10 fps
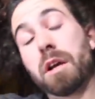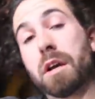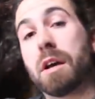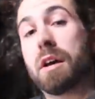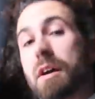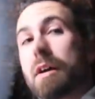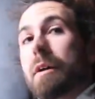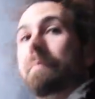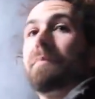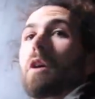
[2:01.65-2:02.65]

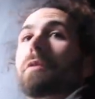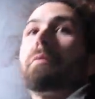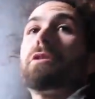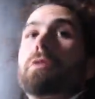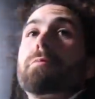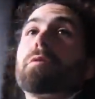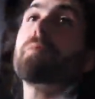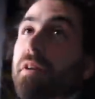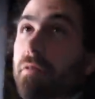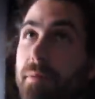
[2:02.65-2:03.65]
um, although I should have been
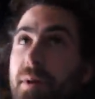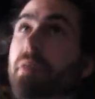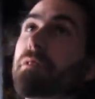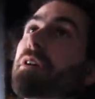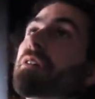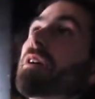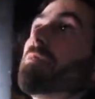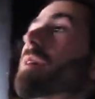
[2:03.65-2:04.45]
quicker about it, I